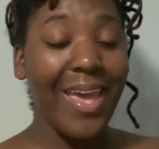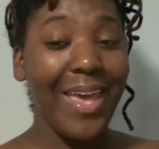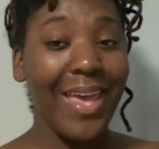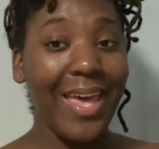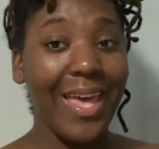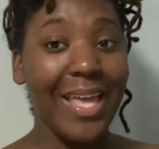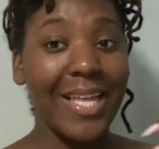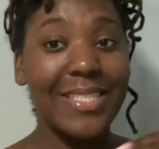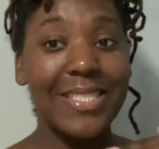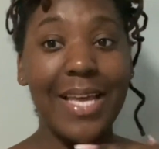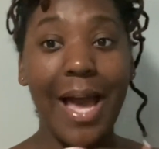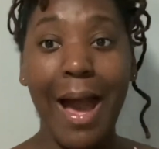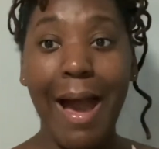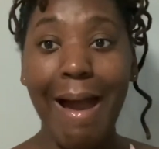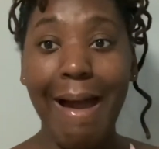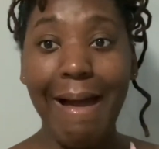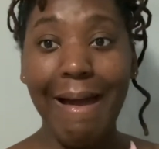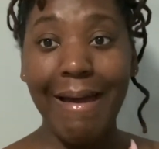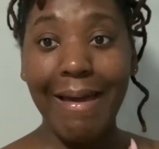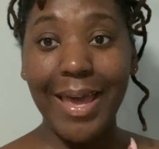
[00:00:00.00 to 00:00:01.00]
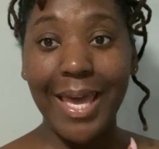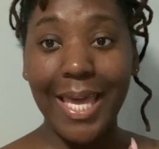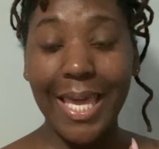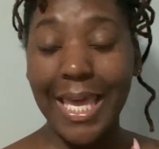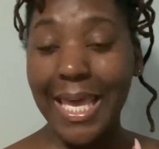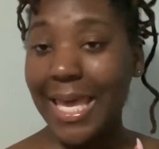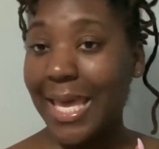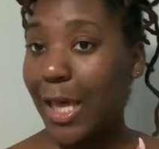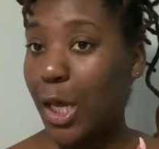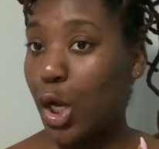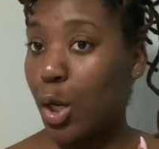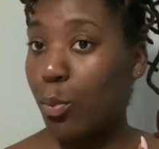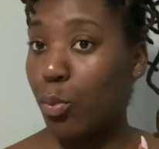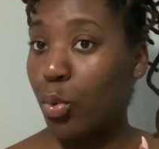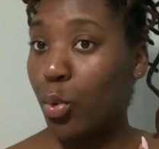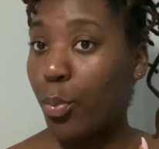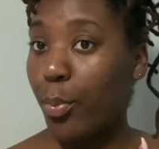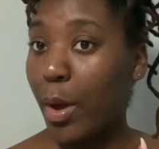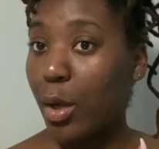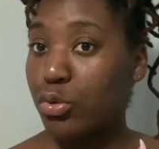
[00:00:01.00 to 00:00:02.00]
and I am
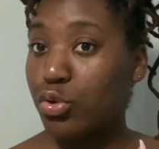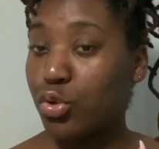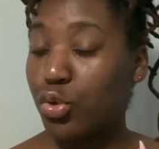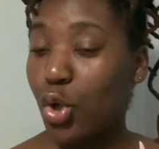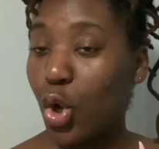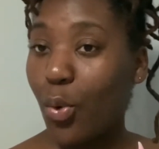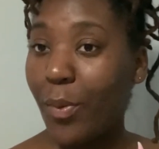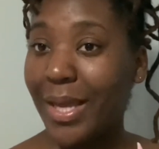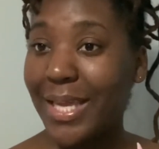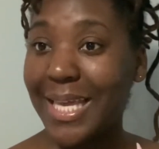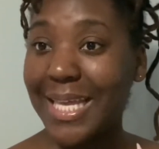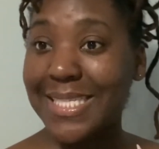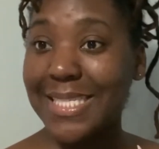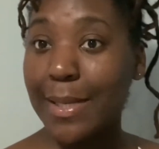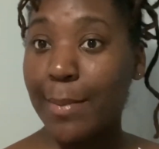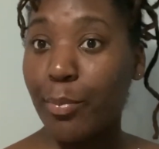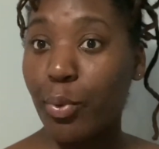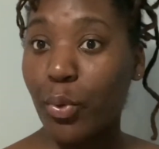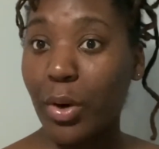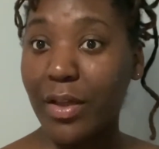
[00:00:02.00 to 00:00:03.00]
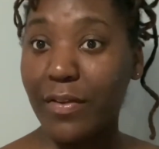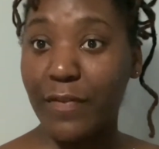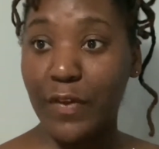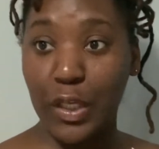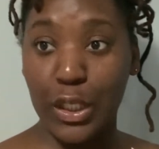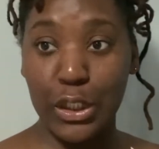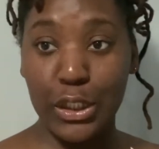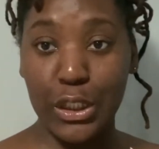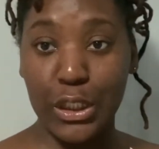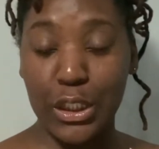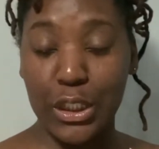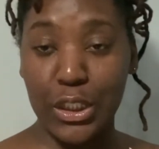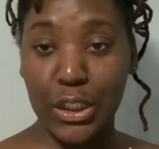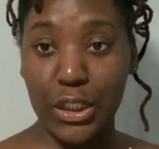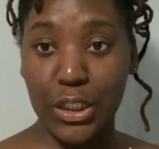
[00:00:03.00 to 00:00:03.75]
about to go and get some brunchies.